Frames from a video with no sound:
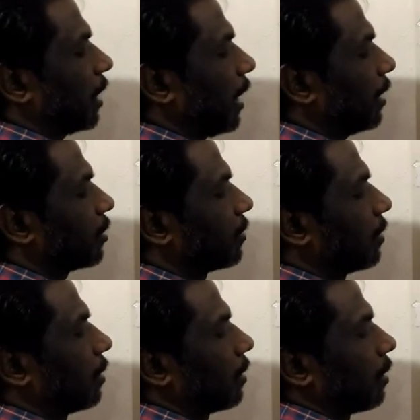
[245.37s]
are 8
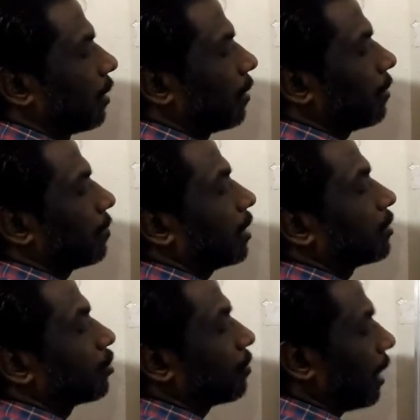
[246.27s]

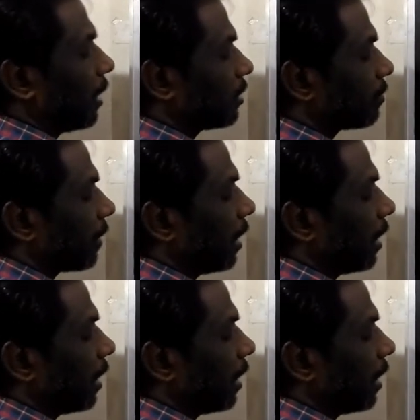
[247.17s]
plus into minus,